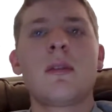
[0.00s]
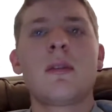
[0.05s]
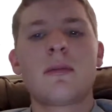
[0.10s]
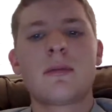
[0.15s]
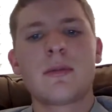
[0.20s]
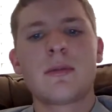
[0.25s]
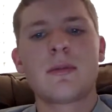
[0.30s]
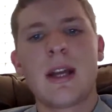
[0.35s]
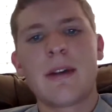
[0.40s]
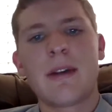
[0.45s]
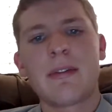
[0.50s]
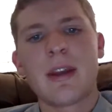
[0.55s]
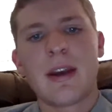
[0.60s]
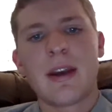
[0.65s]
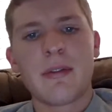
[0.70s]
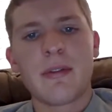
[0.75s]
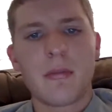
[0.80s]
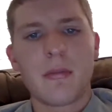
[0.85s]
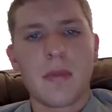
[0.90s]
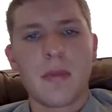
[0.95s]
We'd have to
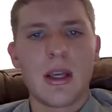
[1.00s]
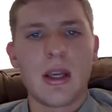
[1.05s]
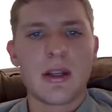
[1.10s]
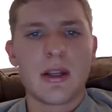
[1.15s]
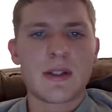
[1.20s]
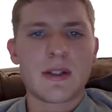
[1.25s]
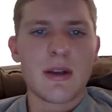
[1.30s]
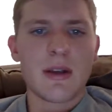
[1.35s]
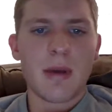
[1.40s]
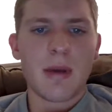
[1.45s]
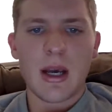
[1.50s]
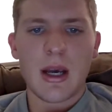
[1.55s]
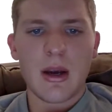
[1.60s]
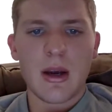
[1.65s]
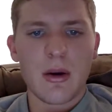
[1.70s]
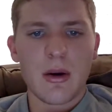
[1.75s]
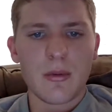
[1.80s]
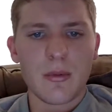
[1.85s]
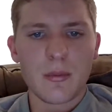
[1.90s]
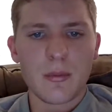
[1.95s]
have the mean
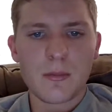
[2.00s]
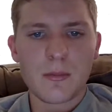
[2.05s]
somehow.